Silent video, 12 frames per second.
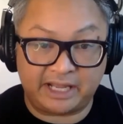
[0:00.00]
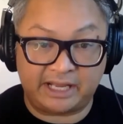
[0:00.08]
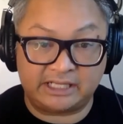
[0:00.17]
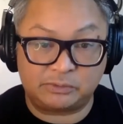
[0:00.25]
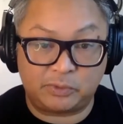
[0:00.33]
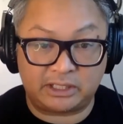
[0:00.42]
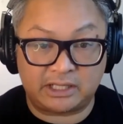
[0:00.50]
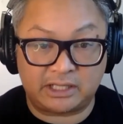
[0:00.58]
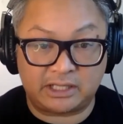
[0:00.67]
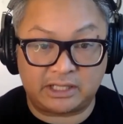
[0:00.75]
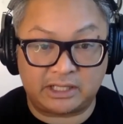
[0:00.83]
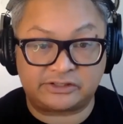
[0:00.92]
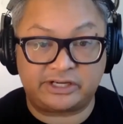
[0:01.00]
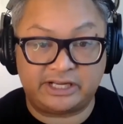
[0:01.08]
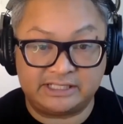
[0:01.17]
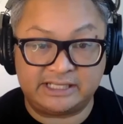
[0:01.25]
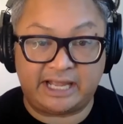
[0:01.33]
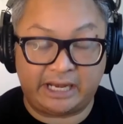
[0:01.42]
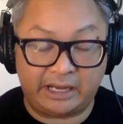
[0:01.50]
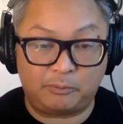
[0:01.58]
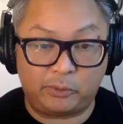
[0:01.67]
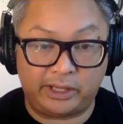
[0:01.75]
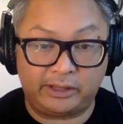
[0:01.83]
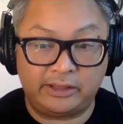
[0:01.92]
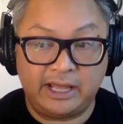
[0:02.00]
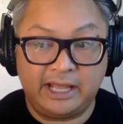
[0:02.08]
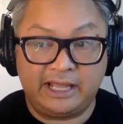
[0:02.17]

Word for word: and it's mm-hmm. what a lot of foster kids end up with.